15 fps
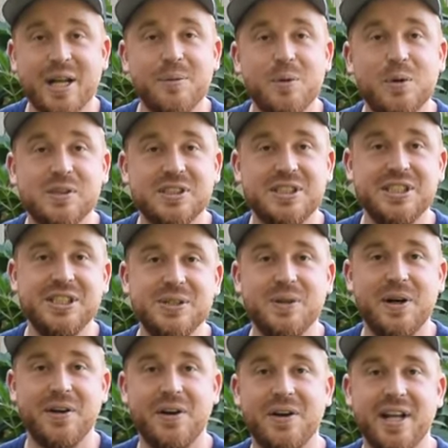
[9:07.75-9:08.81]
and we'll see you
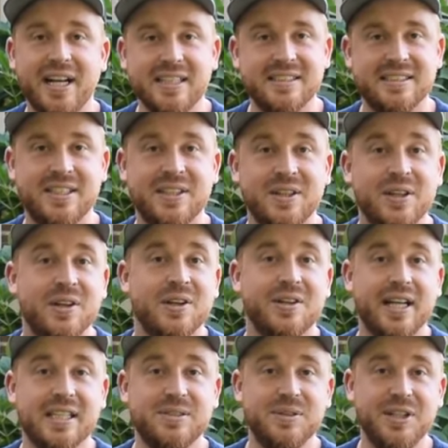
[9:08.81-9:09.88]
on our next
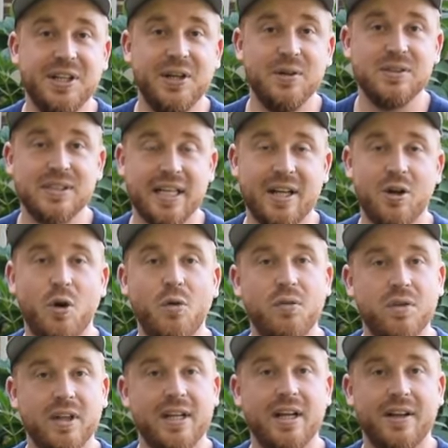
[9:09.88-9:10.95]
next videos, and
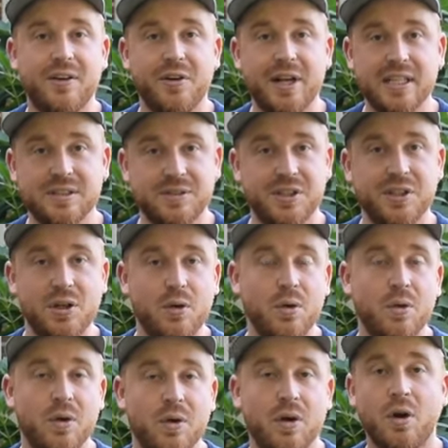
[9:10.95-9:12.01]
hopefully in our next video
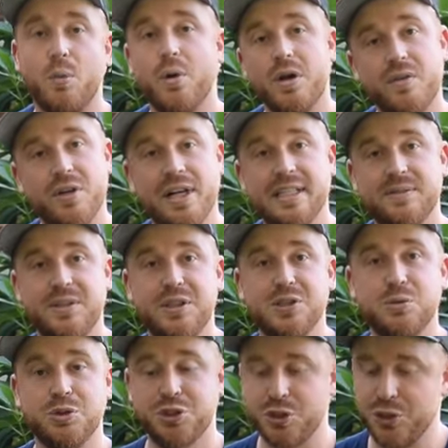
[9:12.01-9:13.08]
or one of our next videos
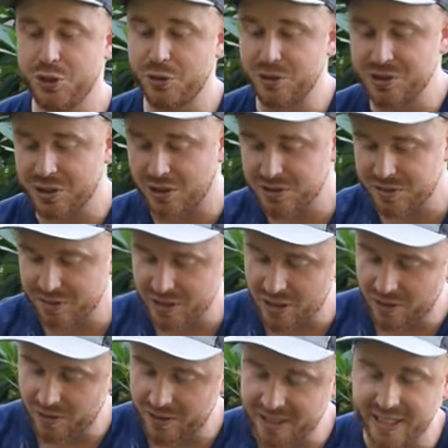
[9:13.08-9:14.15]
we'll show you the results of the
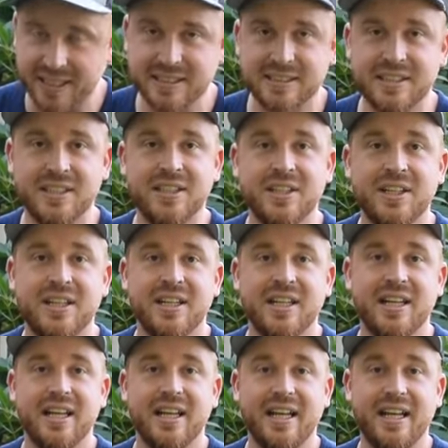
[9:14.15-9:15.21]
color test
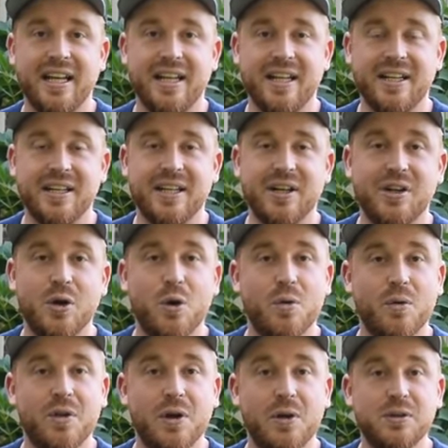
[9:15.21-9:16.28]
and go
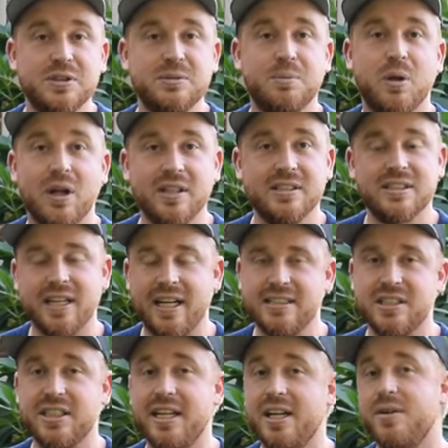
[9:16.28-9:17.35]
over those. Plus, guys,
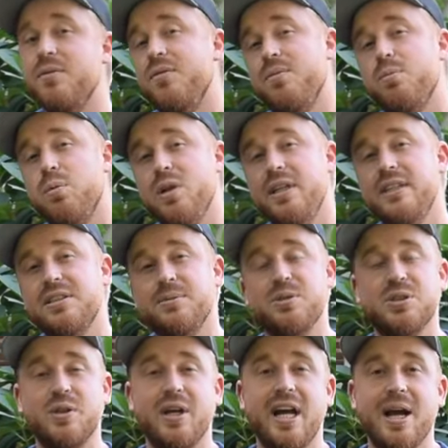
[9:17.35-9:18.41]
again, please
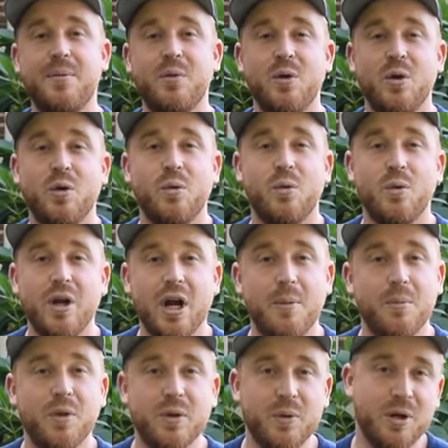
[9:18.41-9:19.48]
subscribe. We
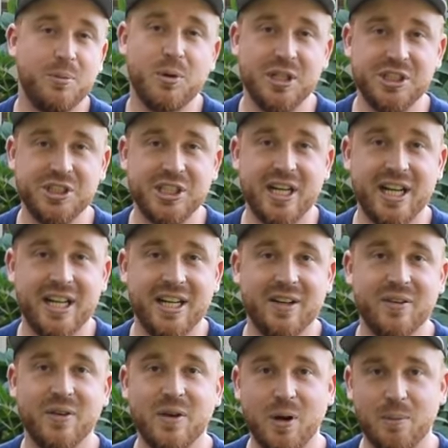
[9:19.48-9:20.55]
humbly would appreciate
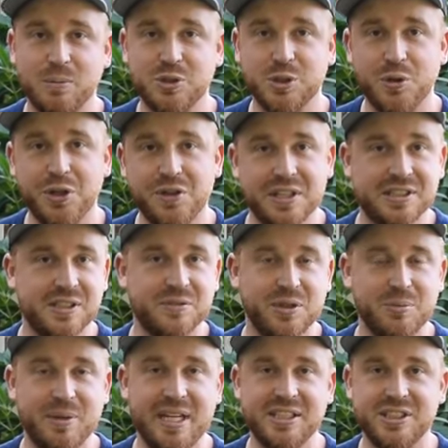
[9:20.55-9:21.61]
it. Um, showing you this
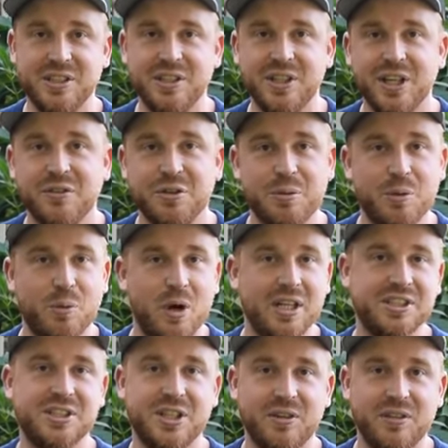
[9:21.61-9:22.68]
information. You've been
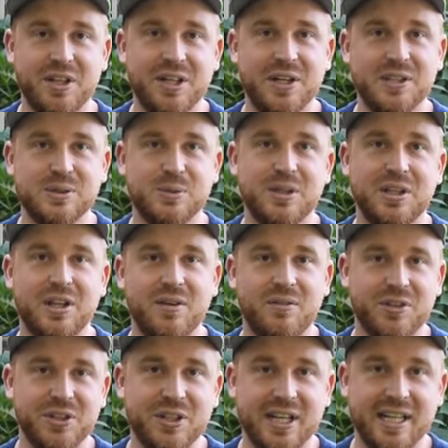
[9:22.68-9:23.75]
watching our videos. We'd love
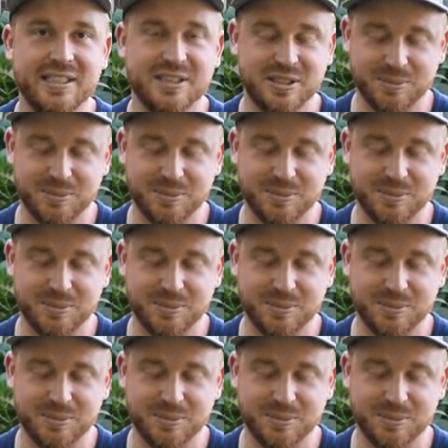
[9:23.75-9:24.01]
for you guys to